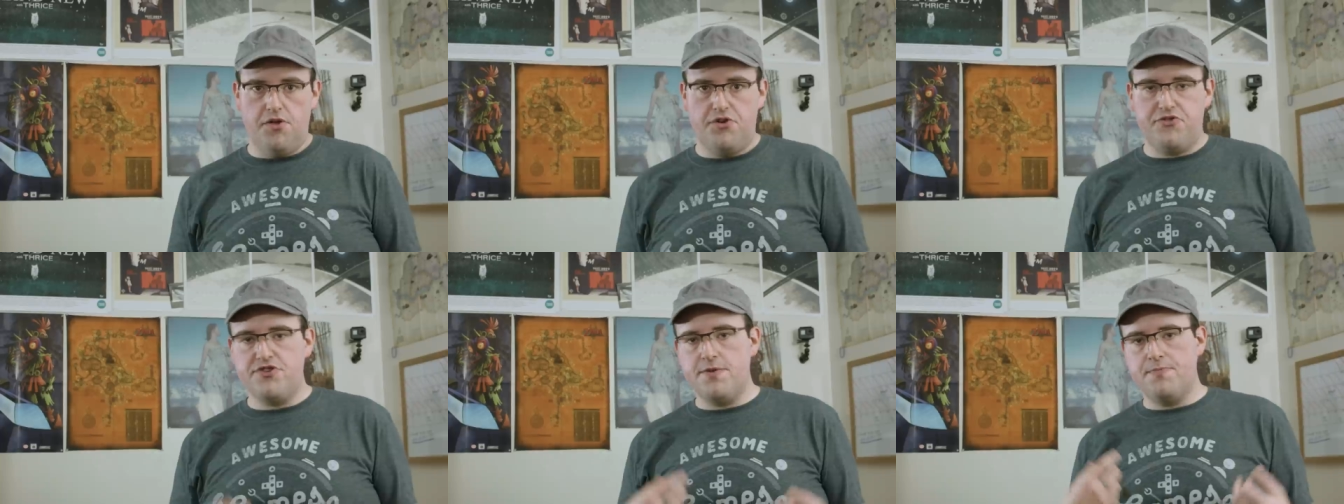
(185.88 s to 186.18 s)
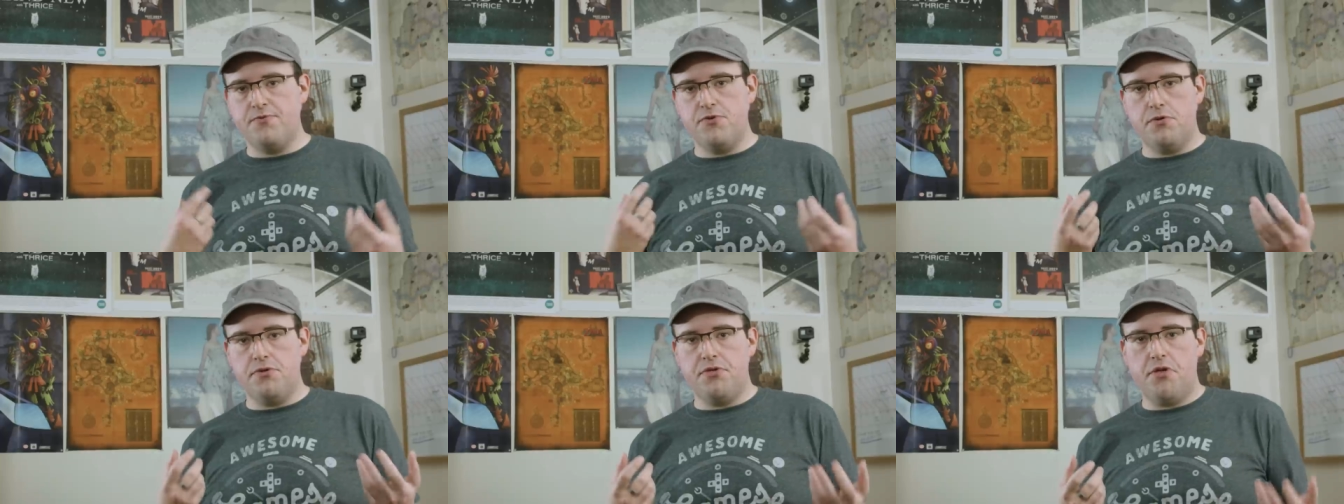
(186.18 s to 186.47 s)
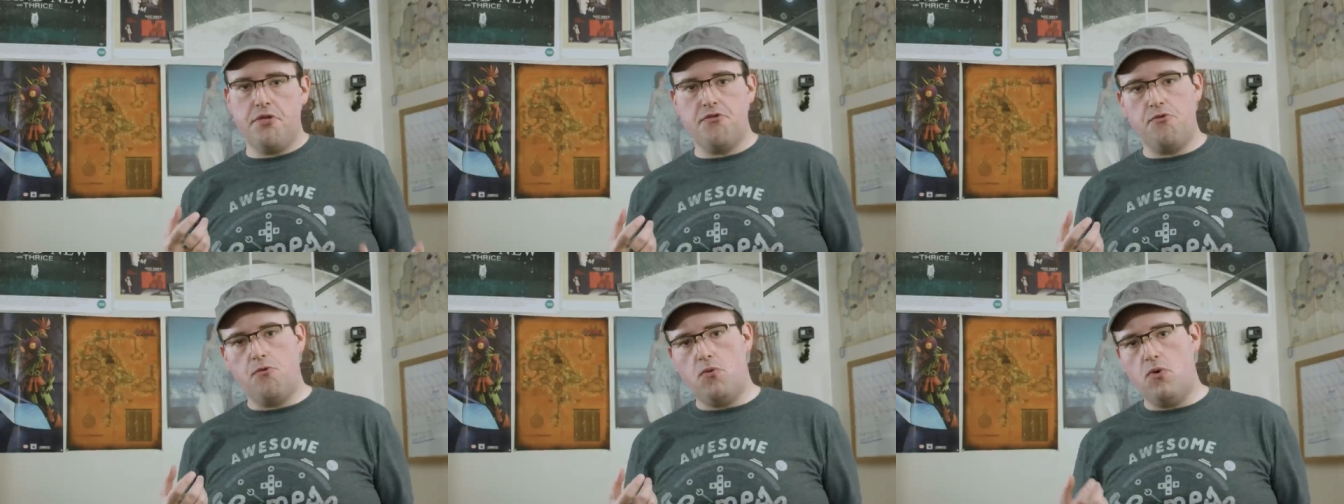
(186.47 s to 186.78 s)
The trip north
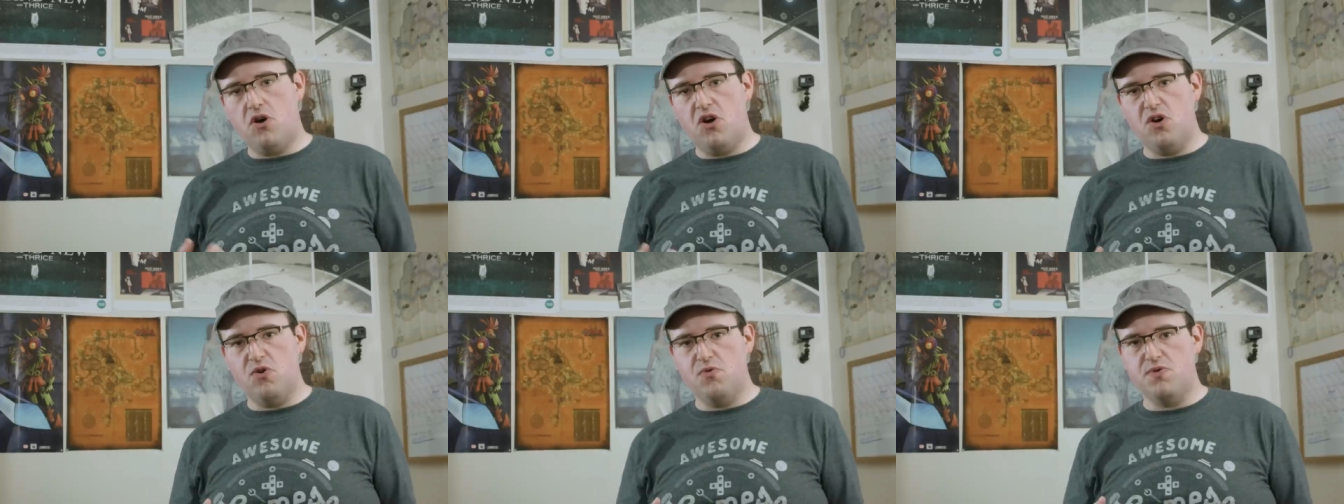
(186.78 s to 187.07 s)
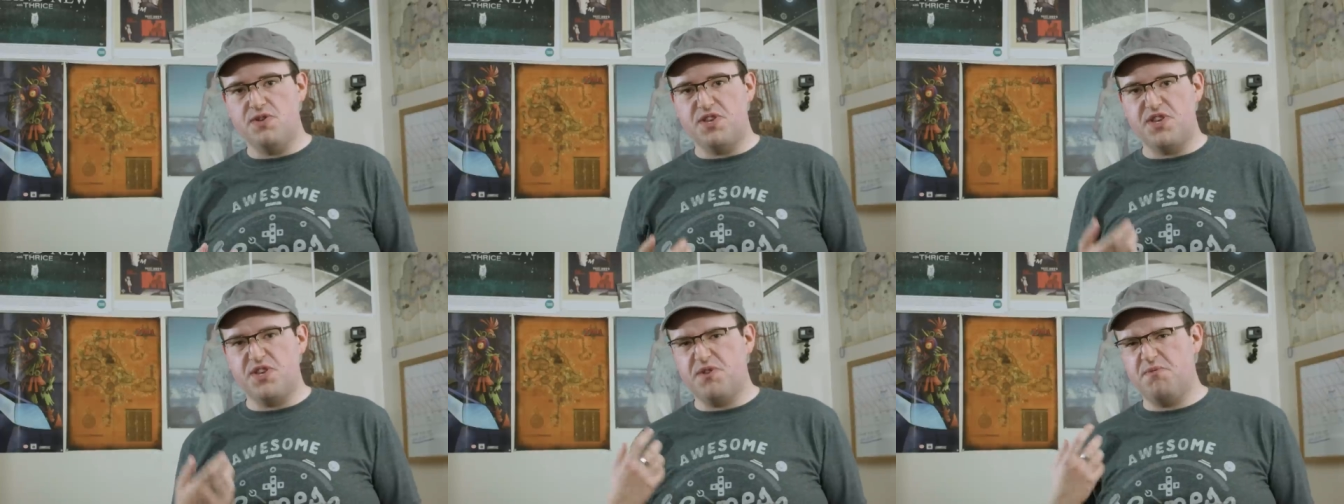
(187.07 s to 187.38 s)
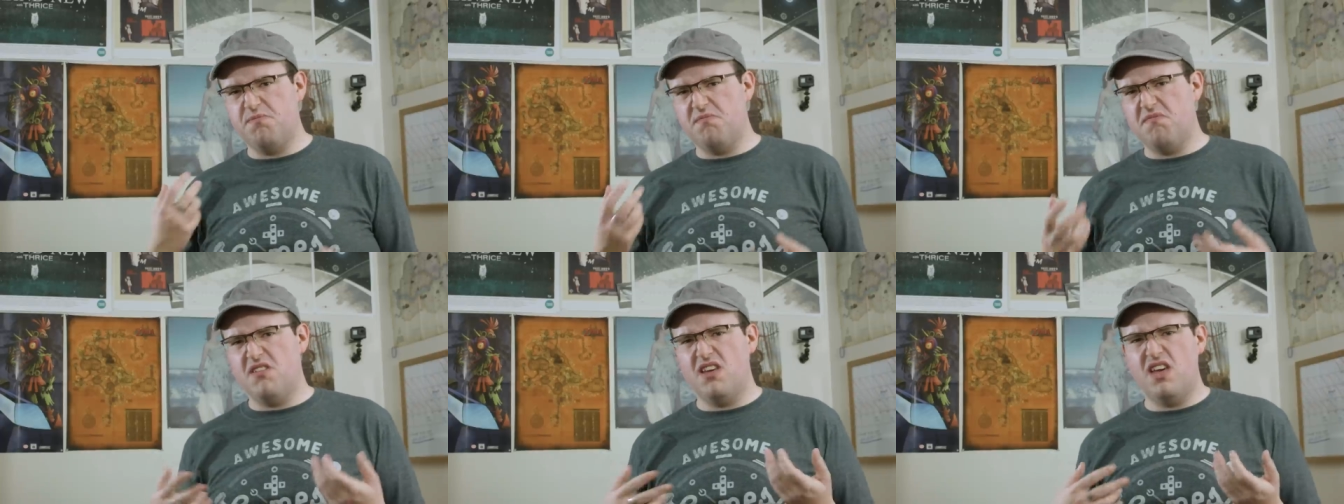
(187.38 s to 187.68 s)
of the wall
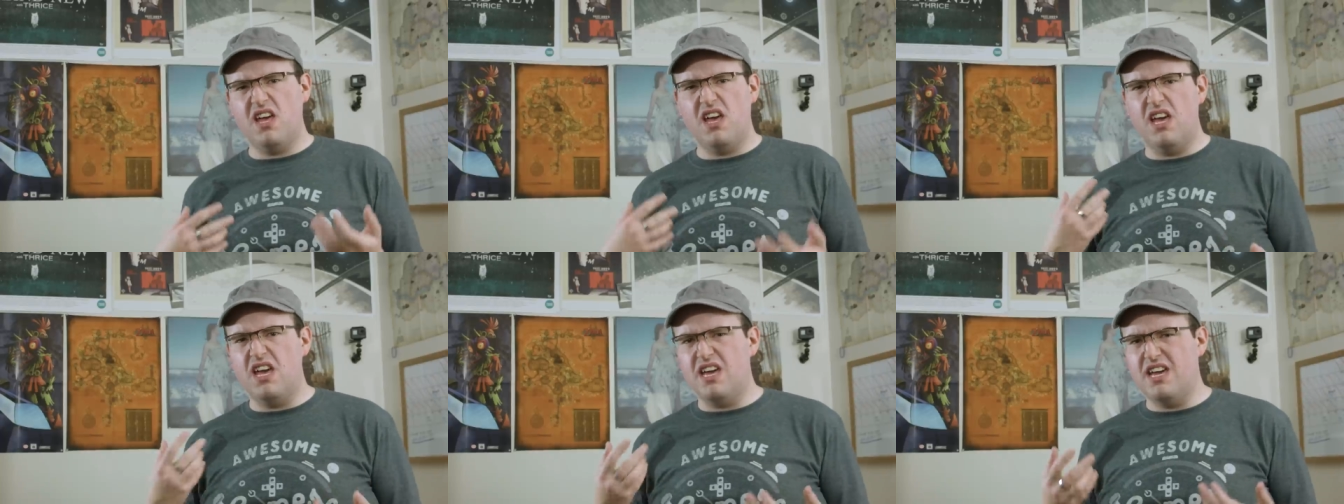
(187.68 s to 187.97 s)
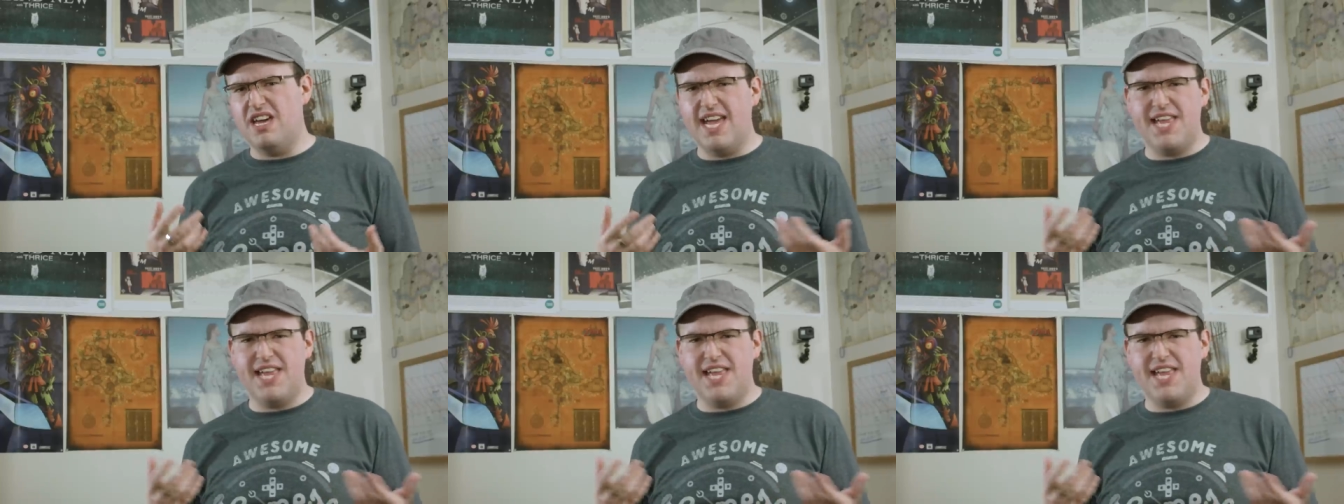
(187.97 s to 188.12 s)
was eh,